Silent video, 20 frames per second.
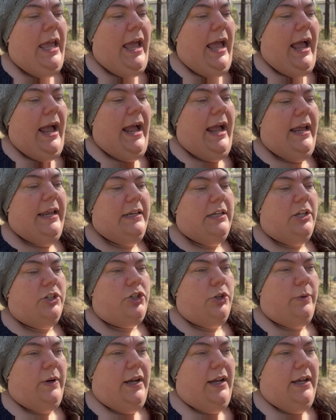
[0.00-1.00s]
and
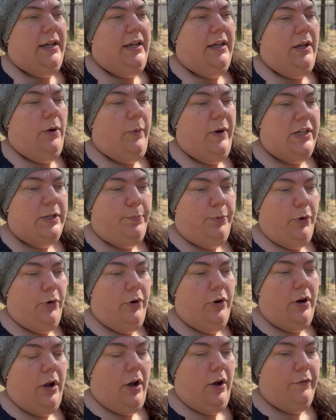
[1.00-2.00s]
do a winter
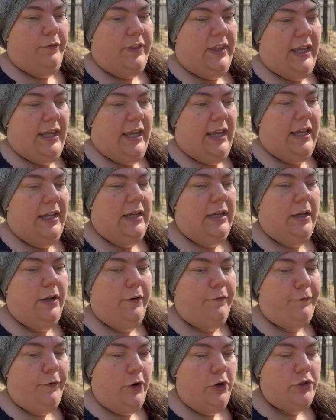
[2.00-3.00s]
prune of the
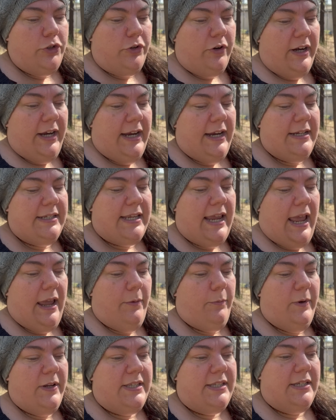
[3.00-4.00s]
fruit trees,
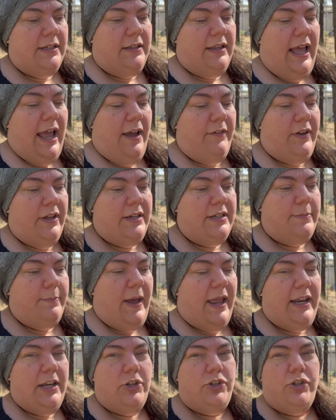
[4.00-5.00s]
and we still haven't
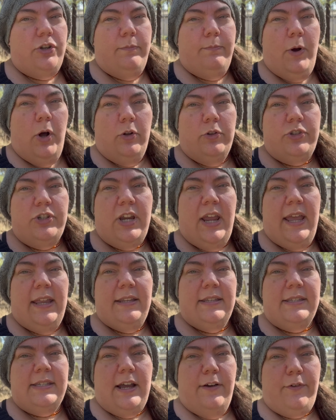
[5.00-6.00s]
managed to mulch
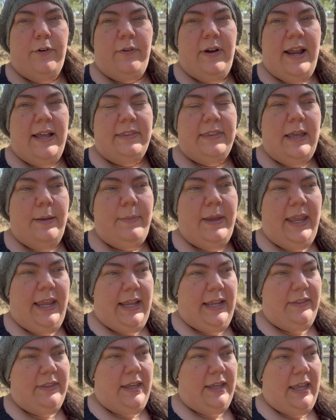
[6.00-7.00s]
and stuff around them
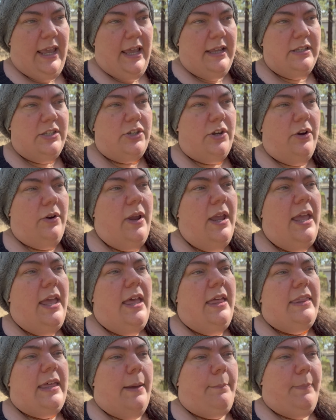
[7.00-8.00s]
either yet, so
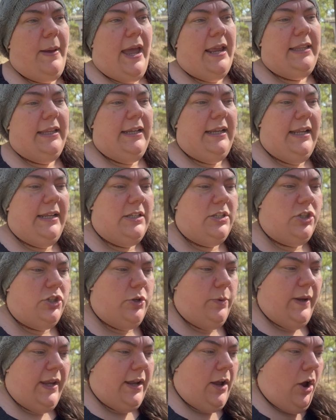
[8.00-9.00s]
that badly needs
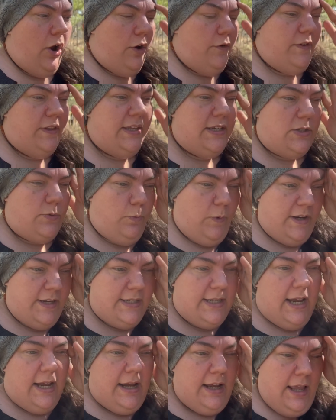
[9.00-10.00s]
doing over this
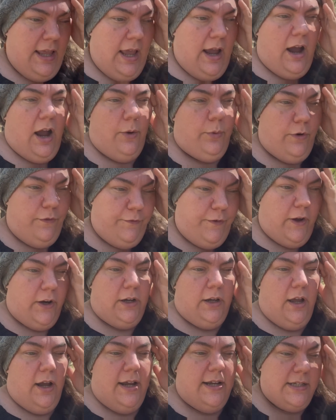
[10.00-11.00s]
winter. I will
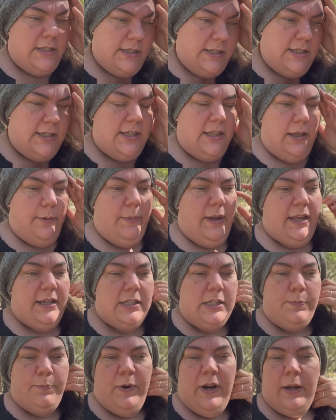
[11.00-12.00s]
fertilize them in
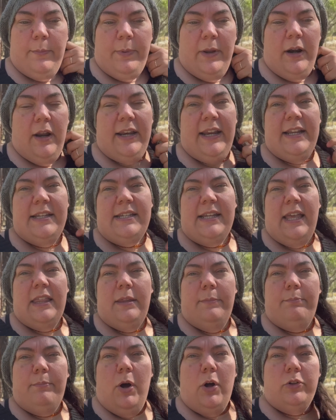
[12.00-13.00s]
spring, but I need to get
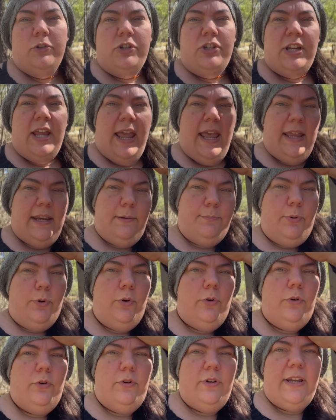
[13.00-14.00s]
them mulched and
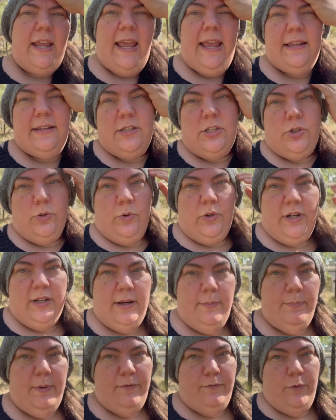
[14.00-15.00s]
pruned and
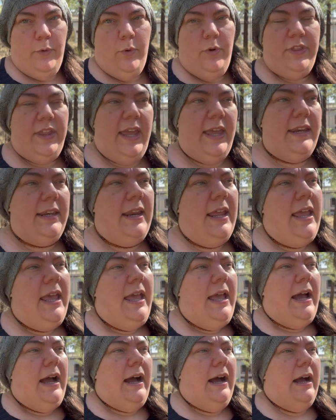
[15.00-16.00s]
sorted before then,
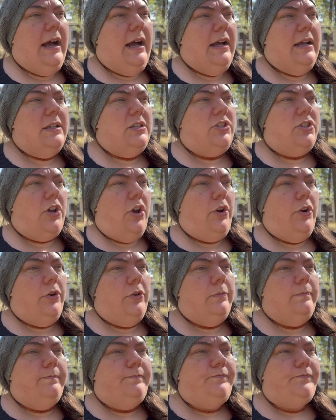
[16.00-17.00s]

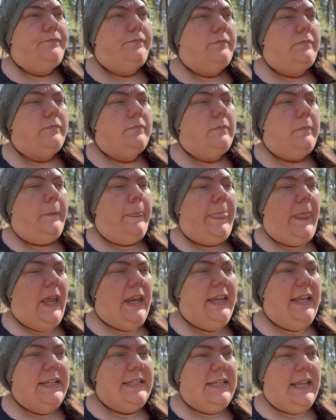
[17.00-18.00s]
so I
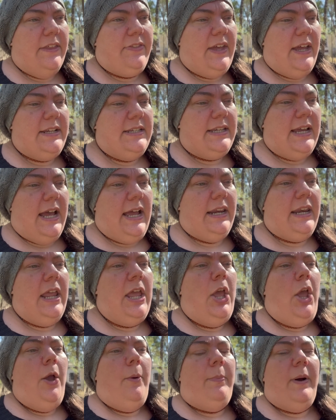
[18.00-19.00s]
need to get that done.
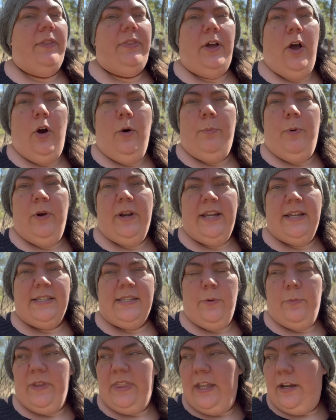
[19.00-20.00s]
But the whole point is
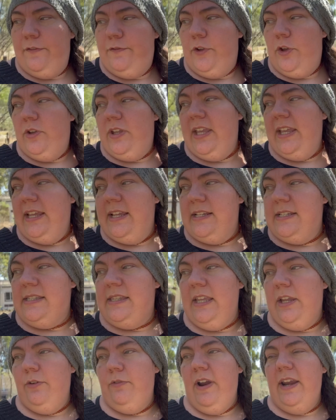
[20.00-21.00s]
that within a few years,
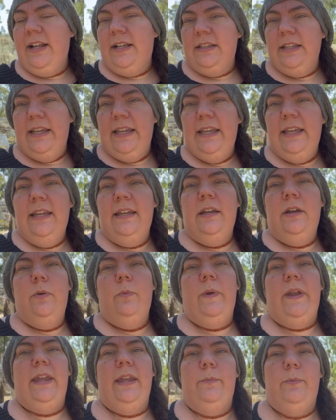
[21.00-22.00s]
theoretically,
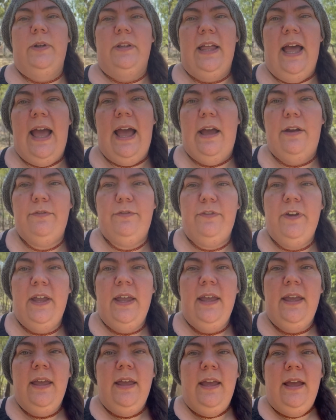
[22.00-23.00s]
we will have
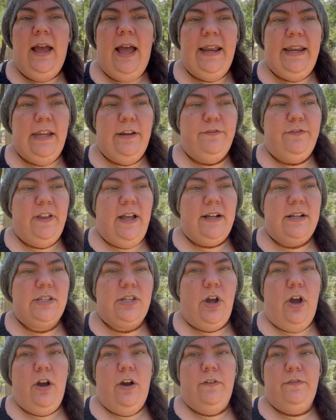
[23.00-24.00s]
an influx
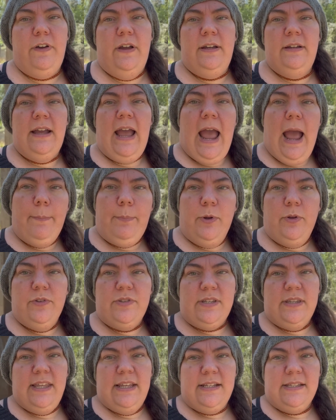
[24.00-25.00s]
of apples
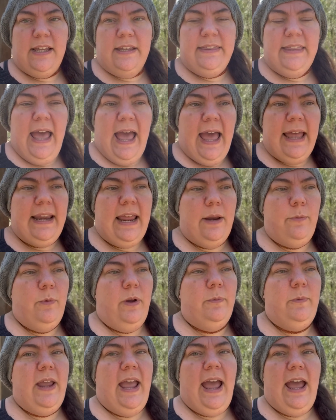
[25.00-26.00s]
and things like that, and
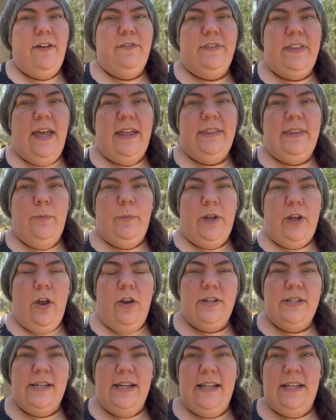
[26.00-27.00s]
when we have that, then we're
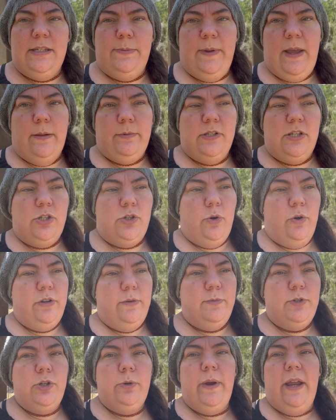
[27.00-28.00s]
going to need to be able to store
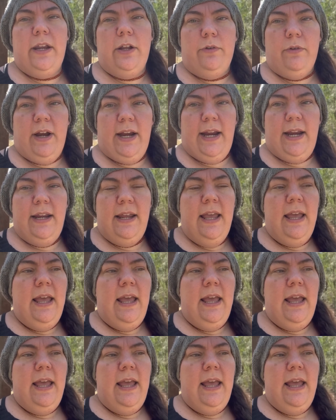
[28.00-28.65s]
them to a degree,